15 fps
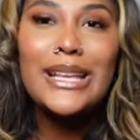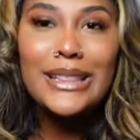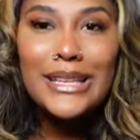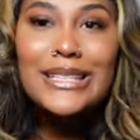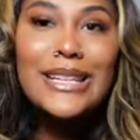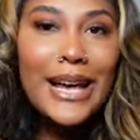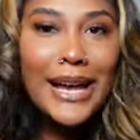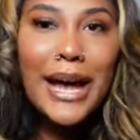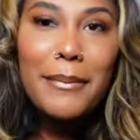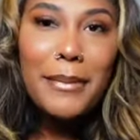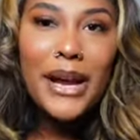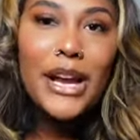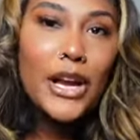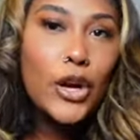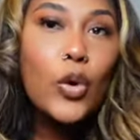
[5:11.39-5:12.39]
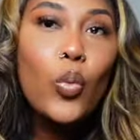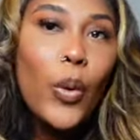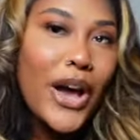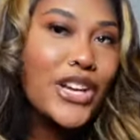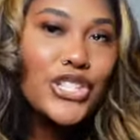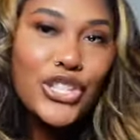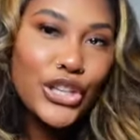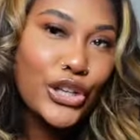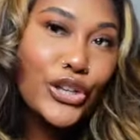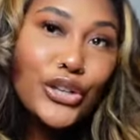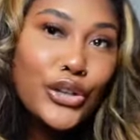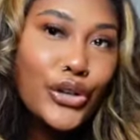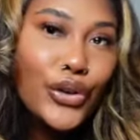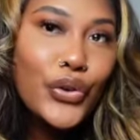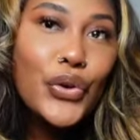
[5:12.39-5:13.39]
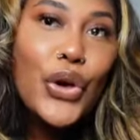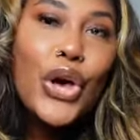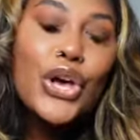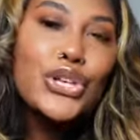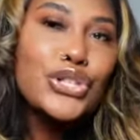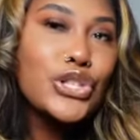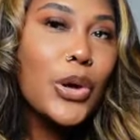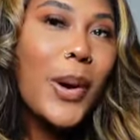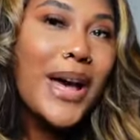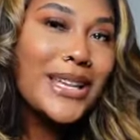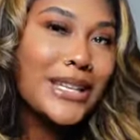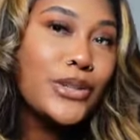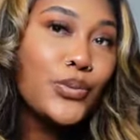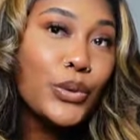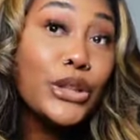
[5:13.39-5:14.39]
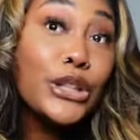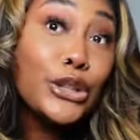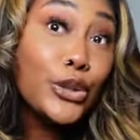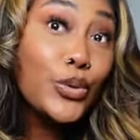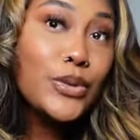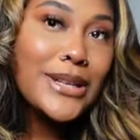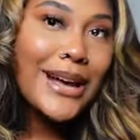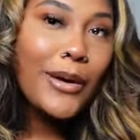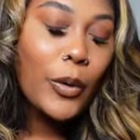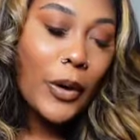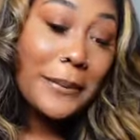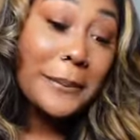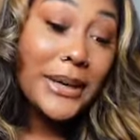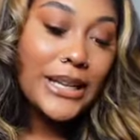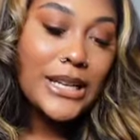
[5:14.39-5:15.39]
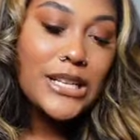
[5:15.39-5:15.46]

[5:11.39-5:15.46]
At least I got my hair washed and curled, so I didn't really lose out on money.